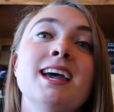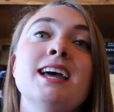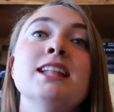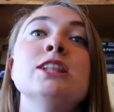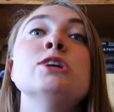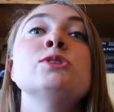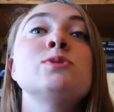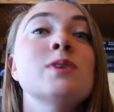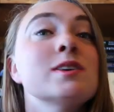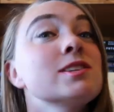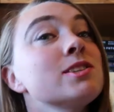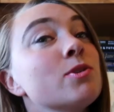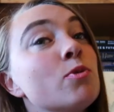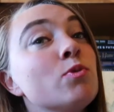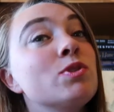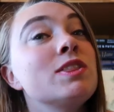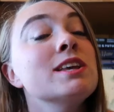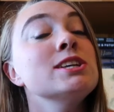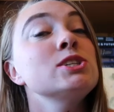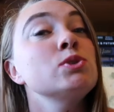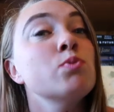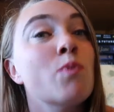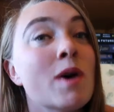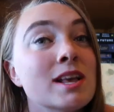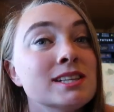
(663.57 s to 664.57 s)

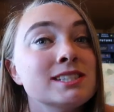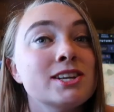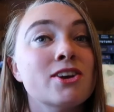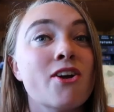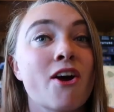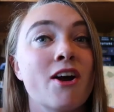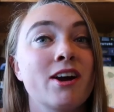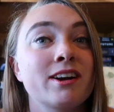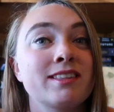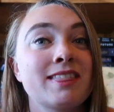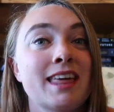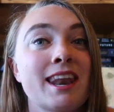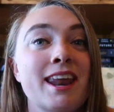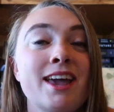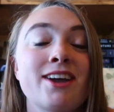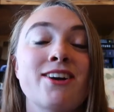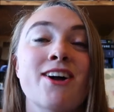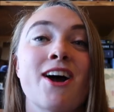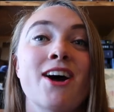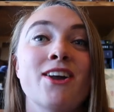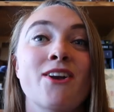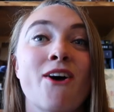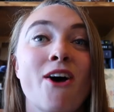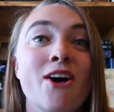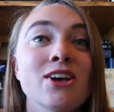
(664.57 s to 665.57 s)
This was an arc that I
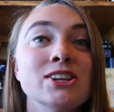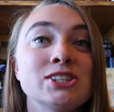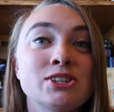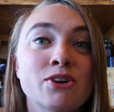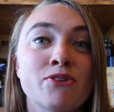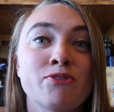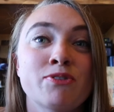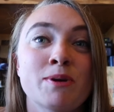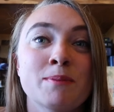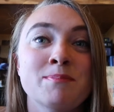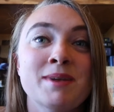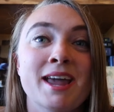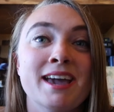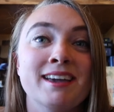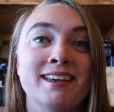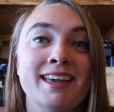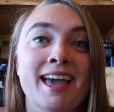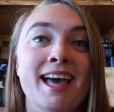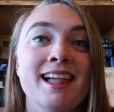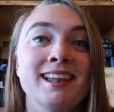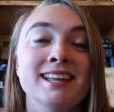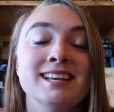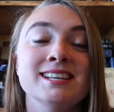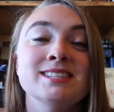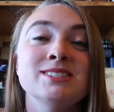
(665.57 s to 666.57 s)
got also from
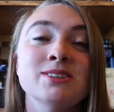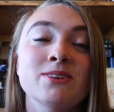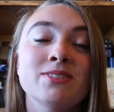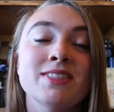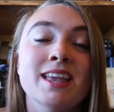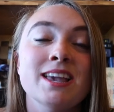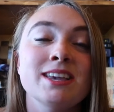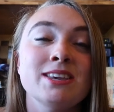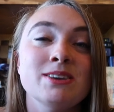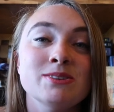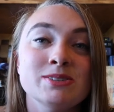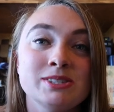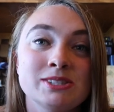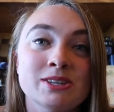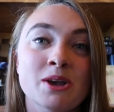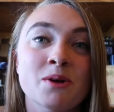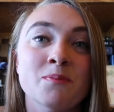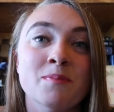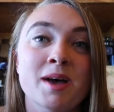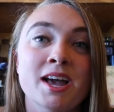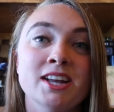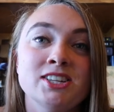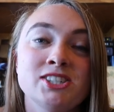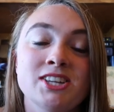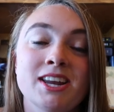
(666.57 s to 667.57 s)
NetGalley, so thank you so
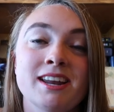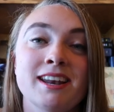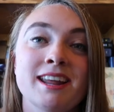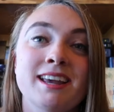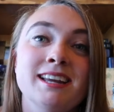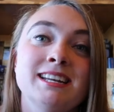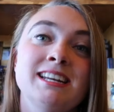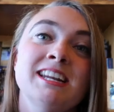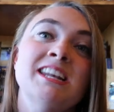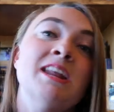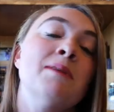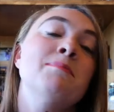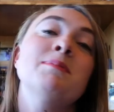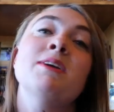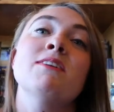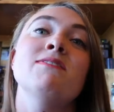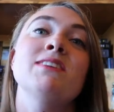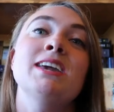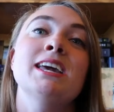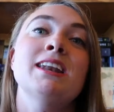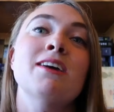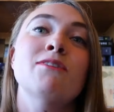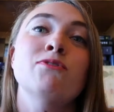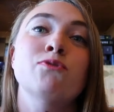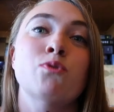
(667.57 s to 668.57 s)
much, and I ended up
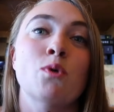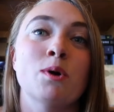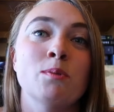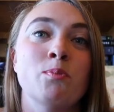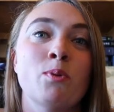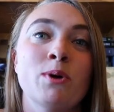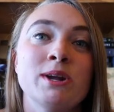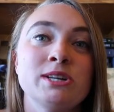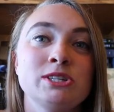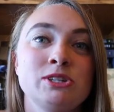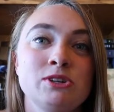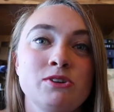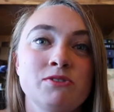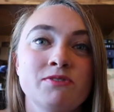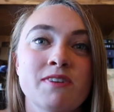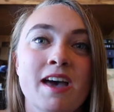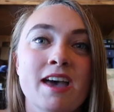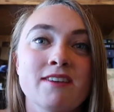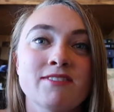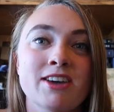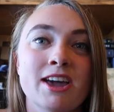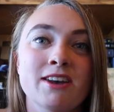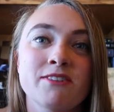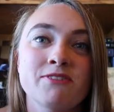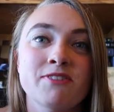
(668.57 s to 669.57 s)
giving it a
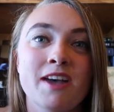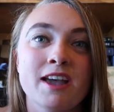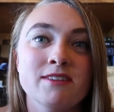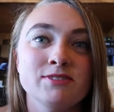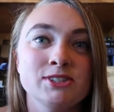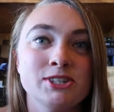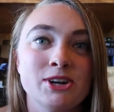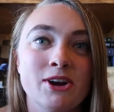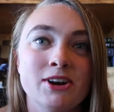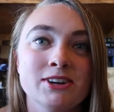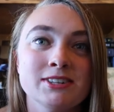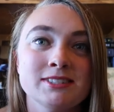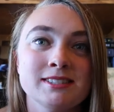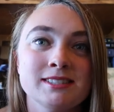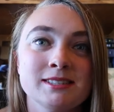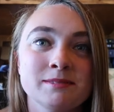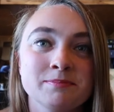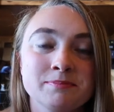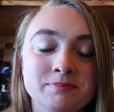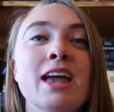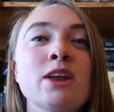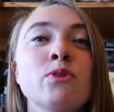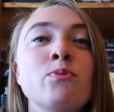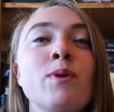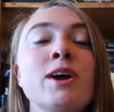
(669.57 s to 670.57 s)
4.25 out of 5 stars.
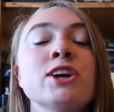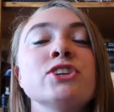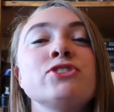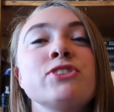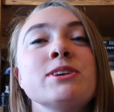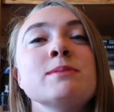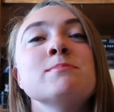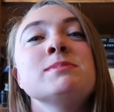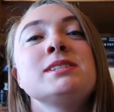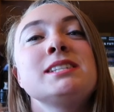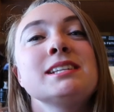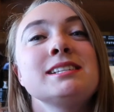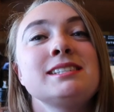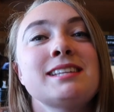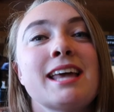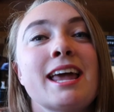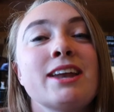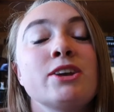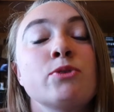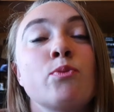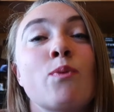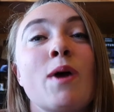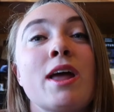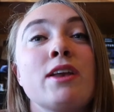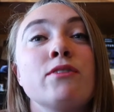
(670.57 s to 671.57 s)
Then Where Dreams
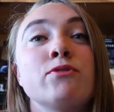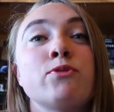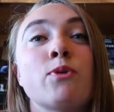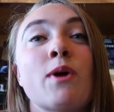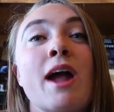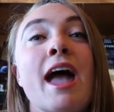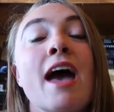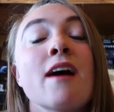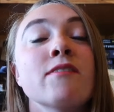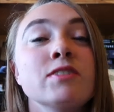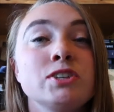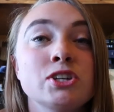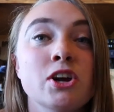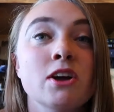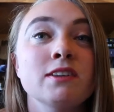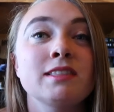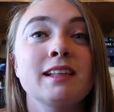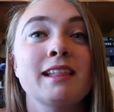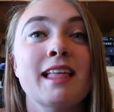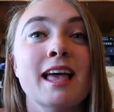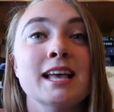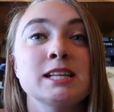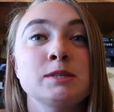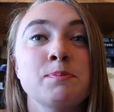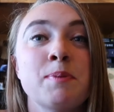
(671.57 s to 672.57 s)
Descend went for Avatar: The
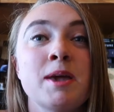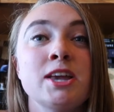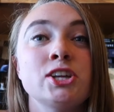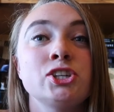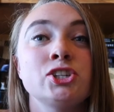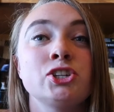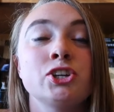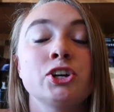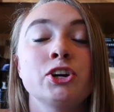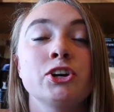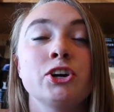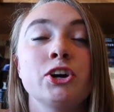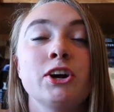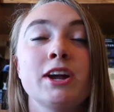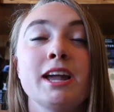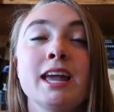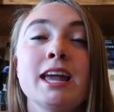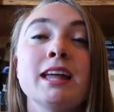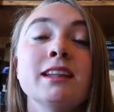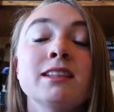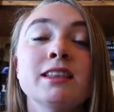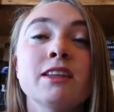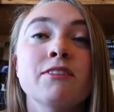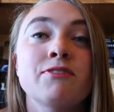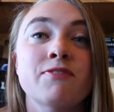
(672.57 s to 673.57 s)
Last Pageturner
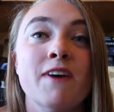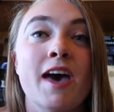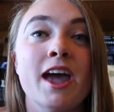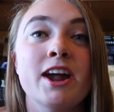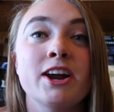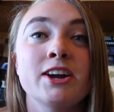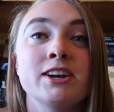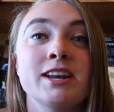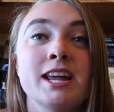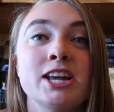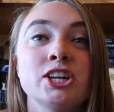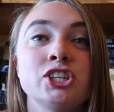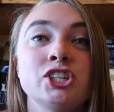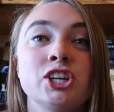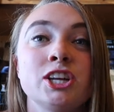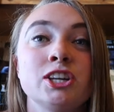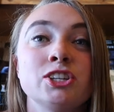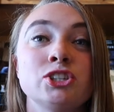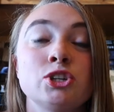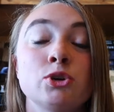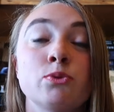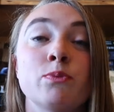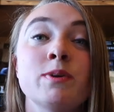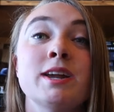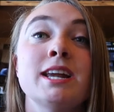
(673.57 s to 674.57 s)
in the Fire Nation
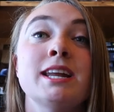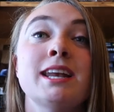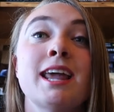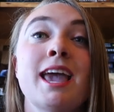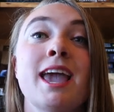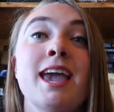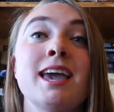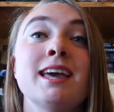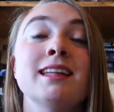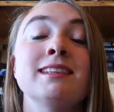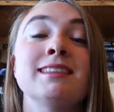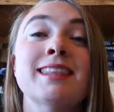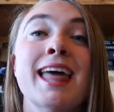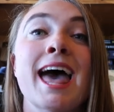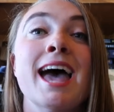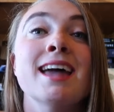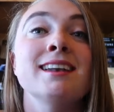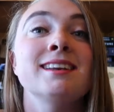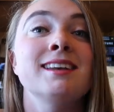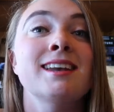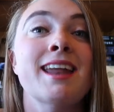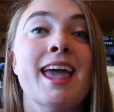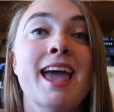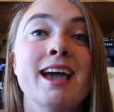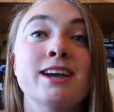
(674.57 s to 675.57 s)
to read a
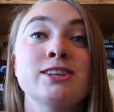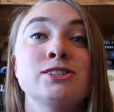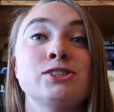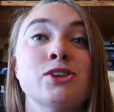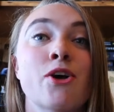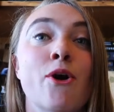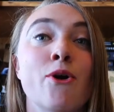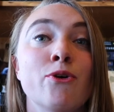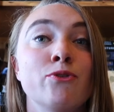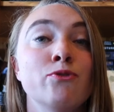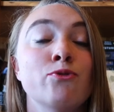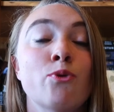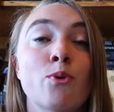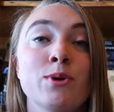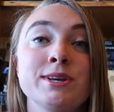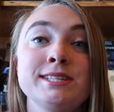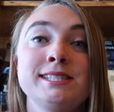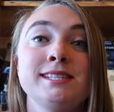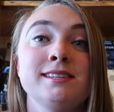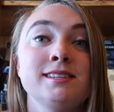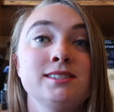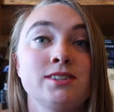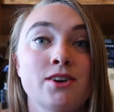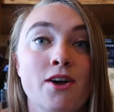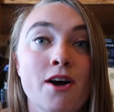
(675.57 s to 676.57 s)
Latinx Own
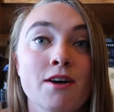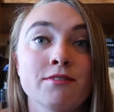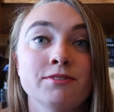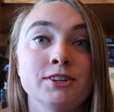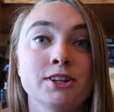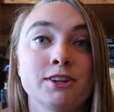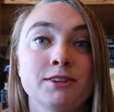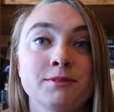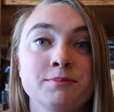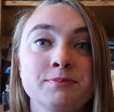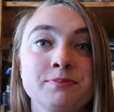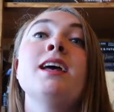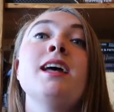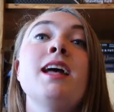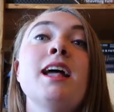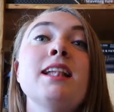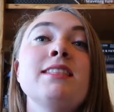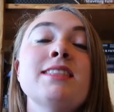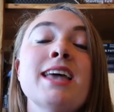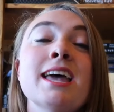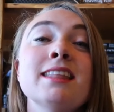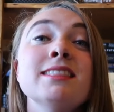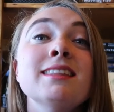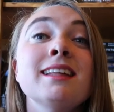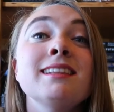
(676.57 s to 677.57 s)
Voices novel.
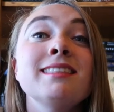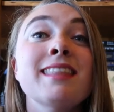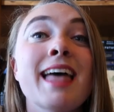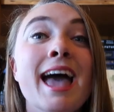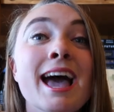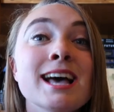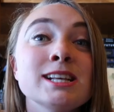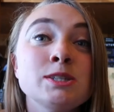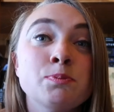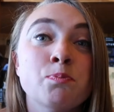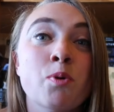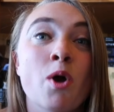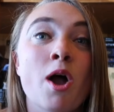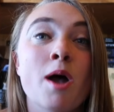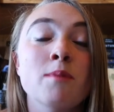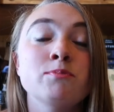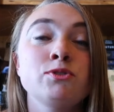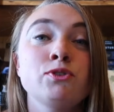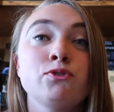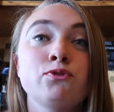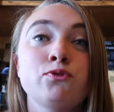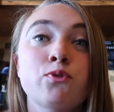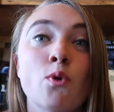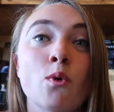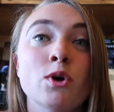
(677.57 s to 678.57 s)
Then the last
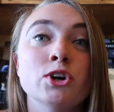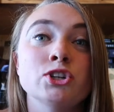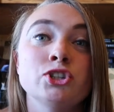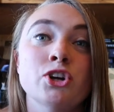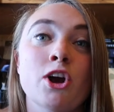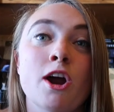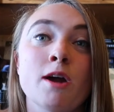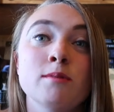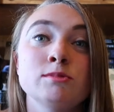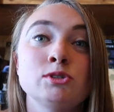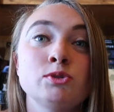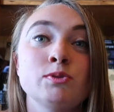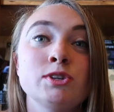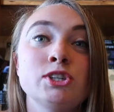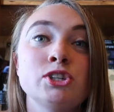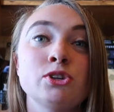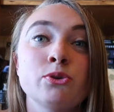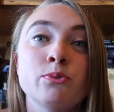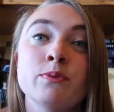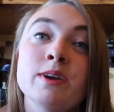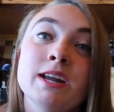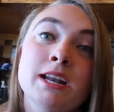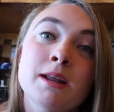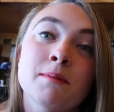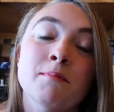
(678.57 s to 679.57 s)
prompt for charms was to
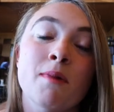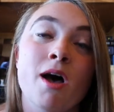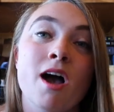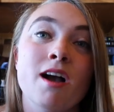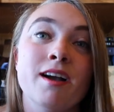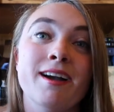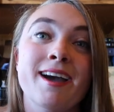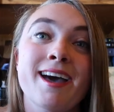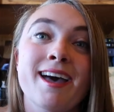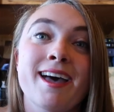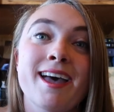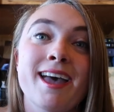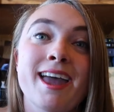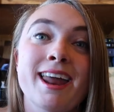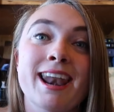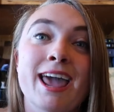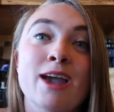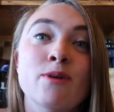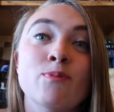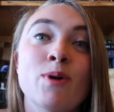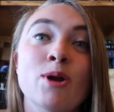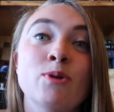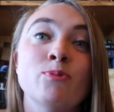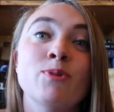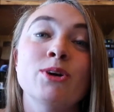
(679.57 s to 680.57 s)
read a manga, and I
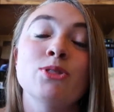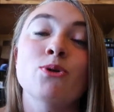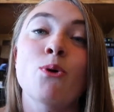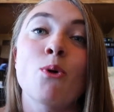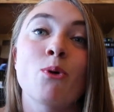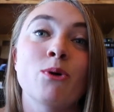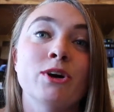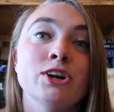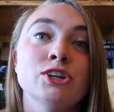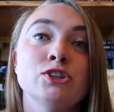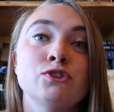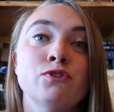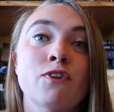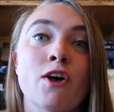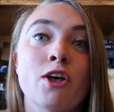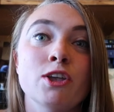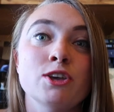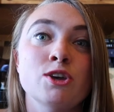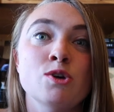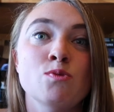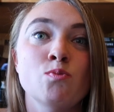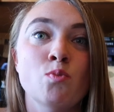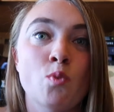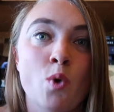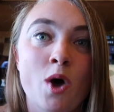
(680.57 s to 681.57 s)
went with Orange
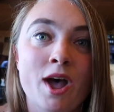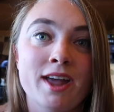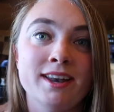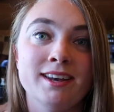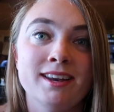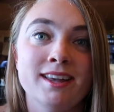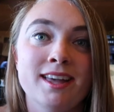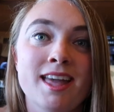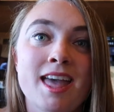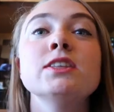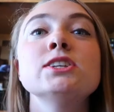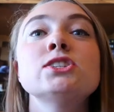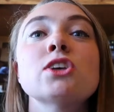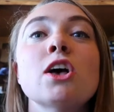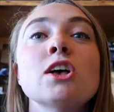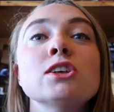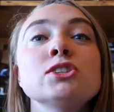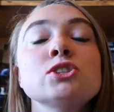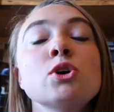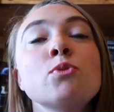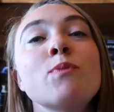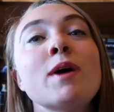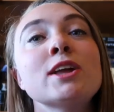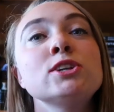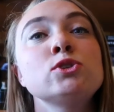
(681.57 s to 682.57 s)
Volume 1. This
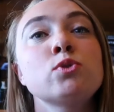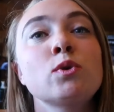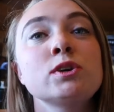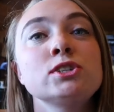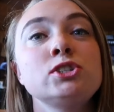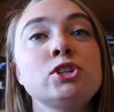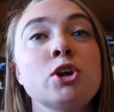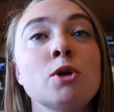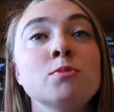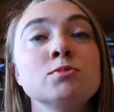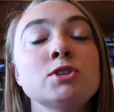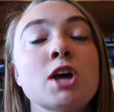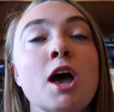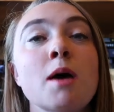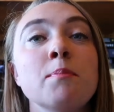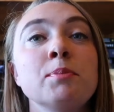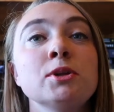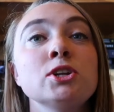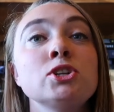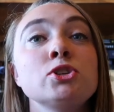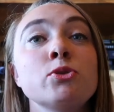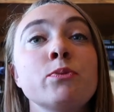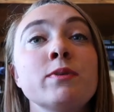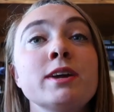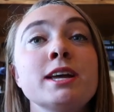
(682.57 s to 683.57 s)
also went towards Tome
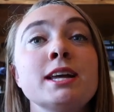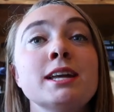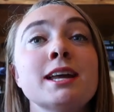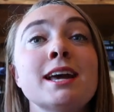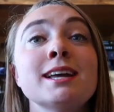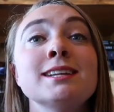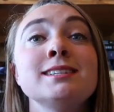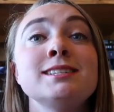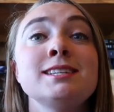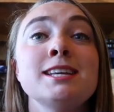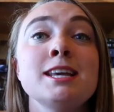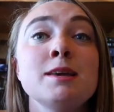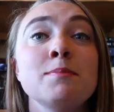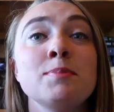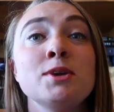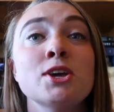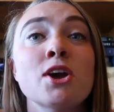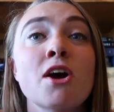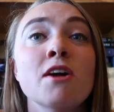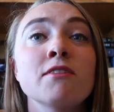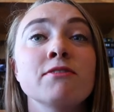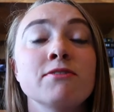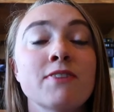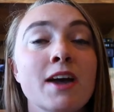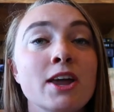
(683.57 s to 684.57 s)
Topple to read a
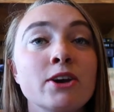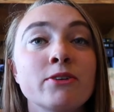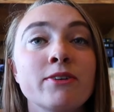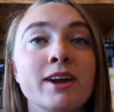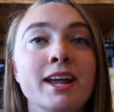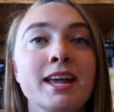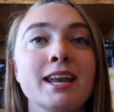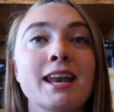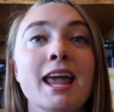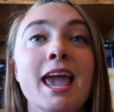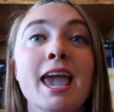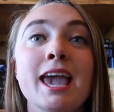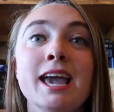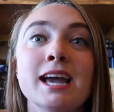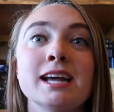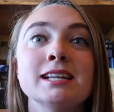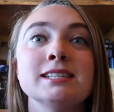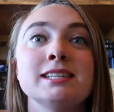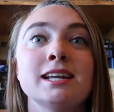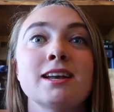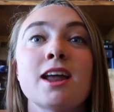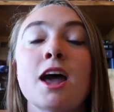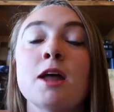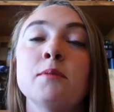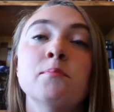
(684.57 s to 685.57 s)
TBR veteran and
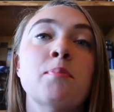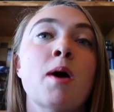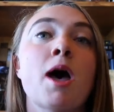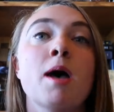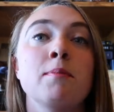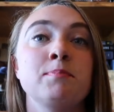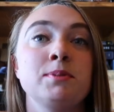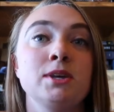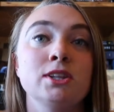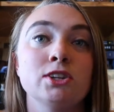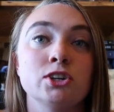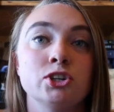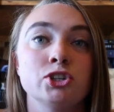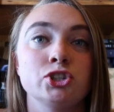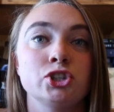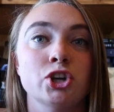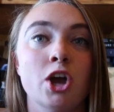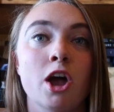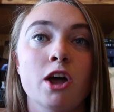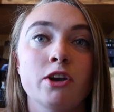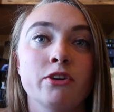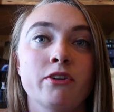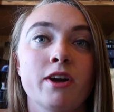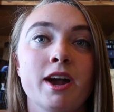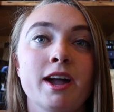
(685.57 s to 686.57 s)
an unpopular
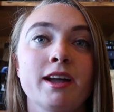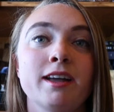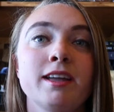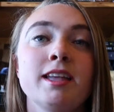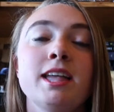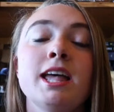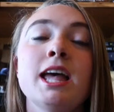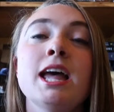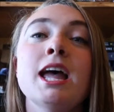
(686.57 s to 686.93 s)
genre.